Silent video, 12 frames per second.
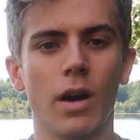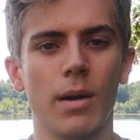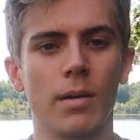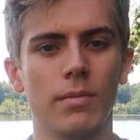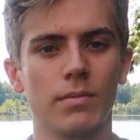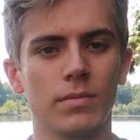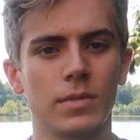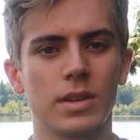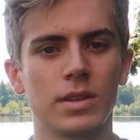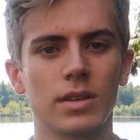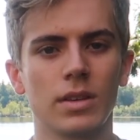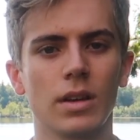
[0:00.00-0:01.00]

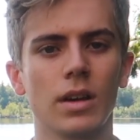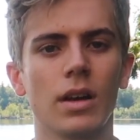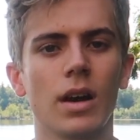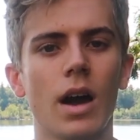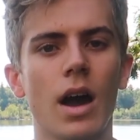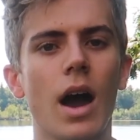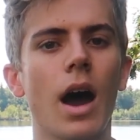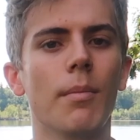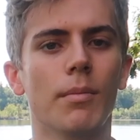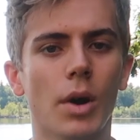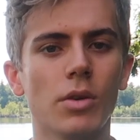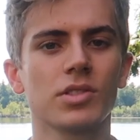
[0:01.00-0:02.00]

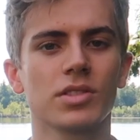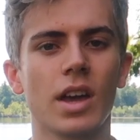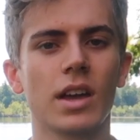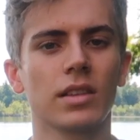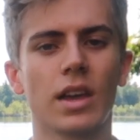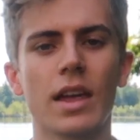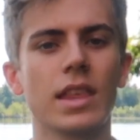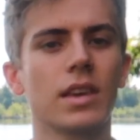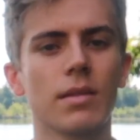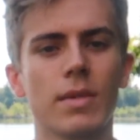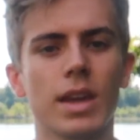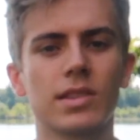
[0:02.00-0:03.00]
I'm most likely, I think
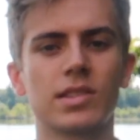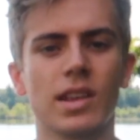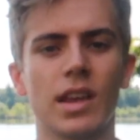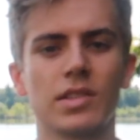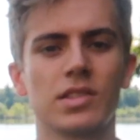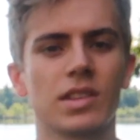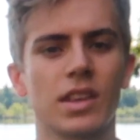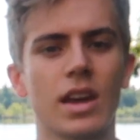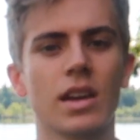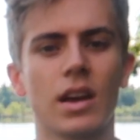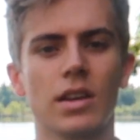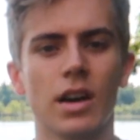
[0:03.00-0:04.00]
it makes sense to
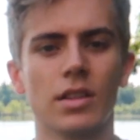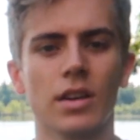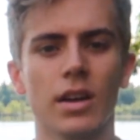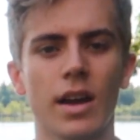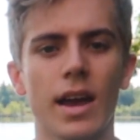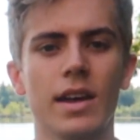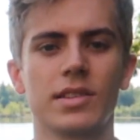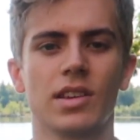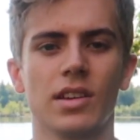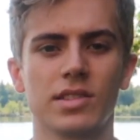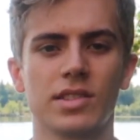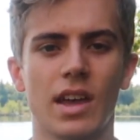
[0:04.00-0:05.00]
get another
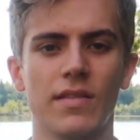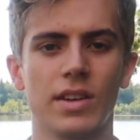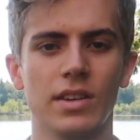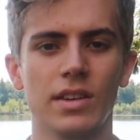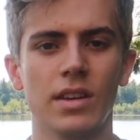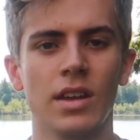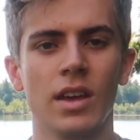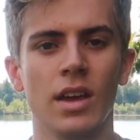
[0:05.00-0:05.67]
SL7